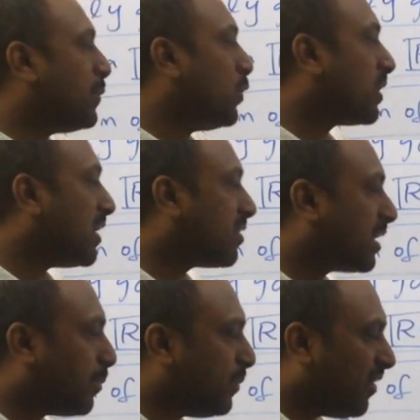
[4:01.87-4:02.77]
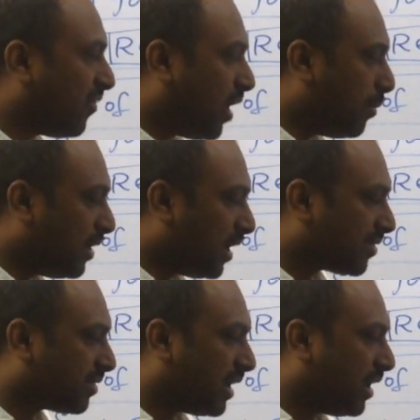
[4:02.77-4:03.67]
You can skip the
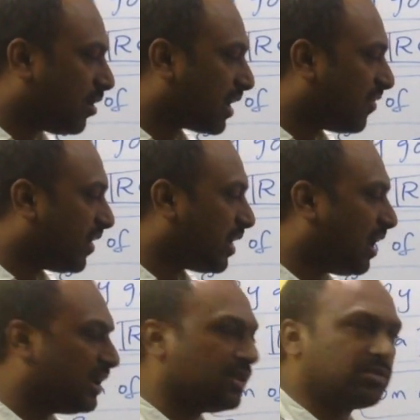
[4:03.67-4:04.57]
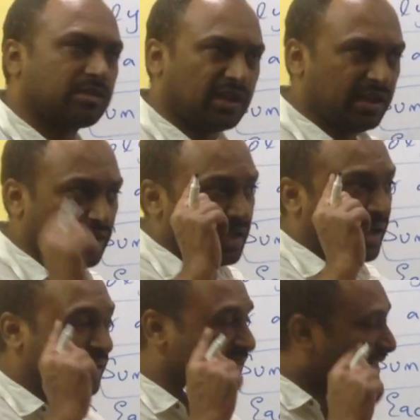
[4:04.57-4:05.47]
formulas, okay, for all these
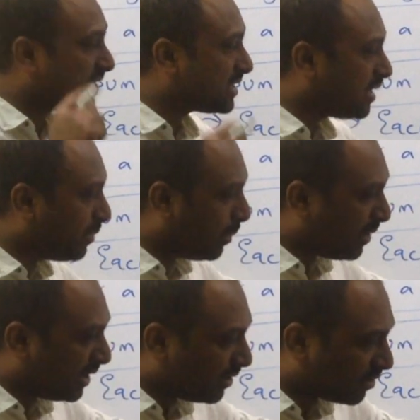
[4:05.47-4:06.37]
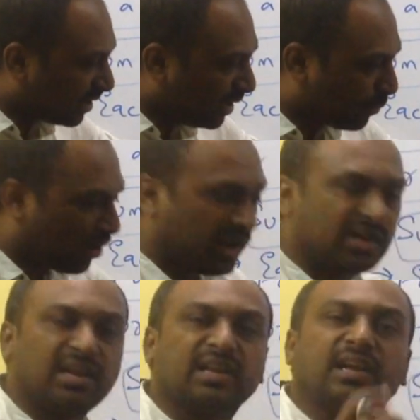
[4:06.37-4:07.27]
3, and just remember this 3
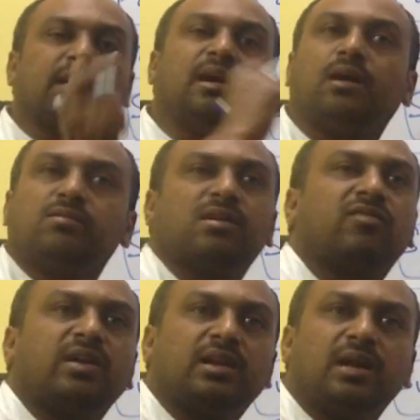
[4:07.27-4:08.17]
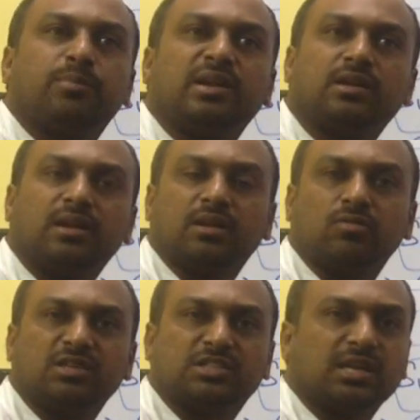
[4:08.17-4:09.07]
points and get the answer for that particular
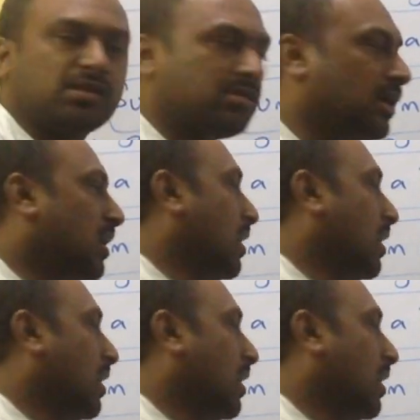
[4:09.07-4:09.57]
questions.